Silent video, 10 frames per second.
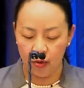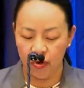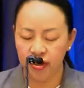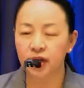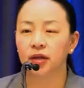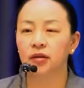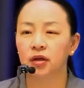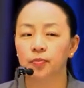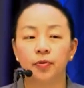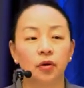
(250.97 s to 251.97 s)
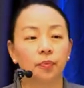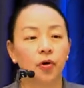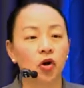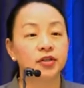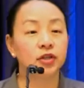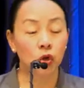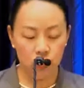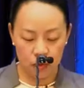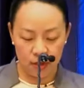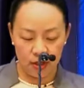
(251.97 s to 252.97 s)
with a deep personal